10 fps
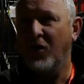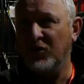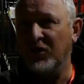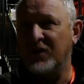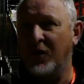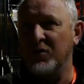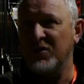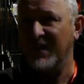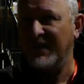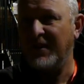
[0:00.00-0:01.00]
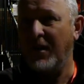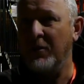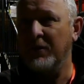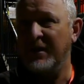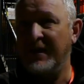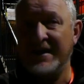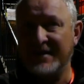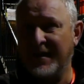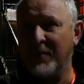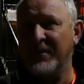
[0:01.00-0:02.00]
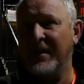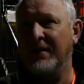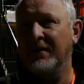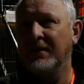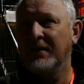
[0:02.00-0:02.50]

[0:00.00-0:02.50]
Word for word: on your toes and ready to go in case it comes out.